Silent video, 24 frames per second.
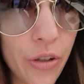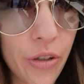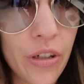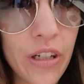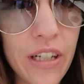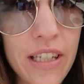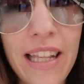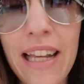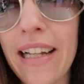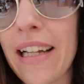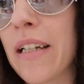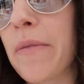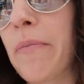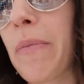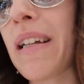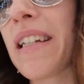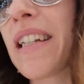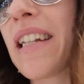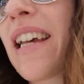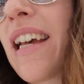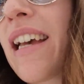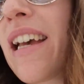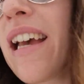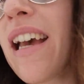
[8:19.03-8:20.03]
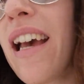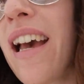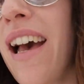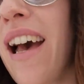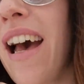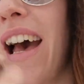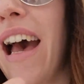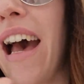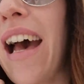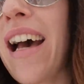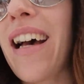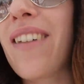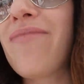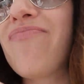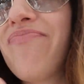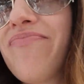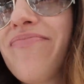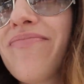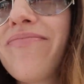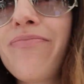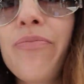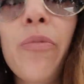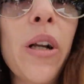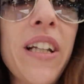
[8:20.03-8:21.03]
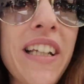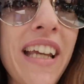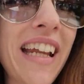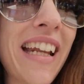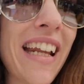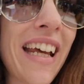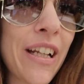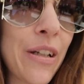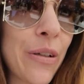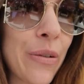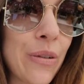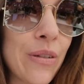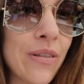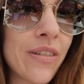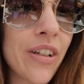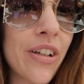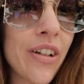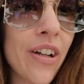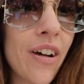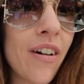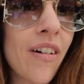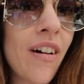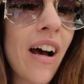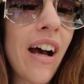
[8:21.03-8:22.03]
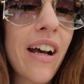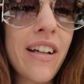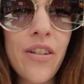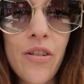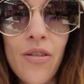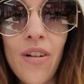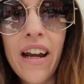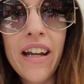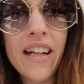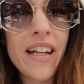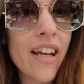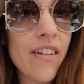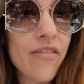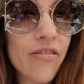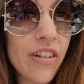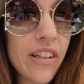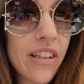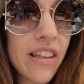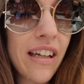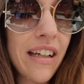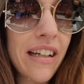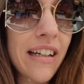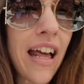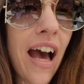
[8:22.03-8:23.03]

you in a second, but what can I do? You know, I tried everything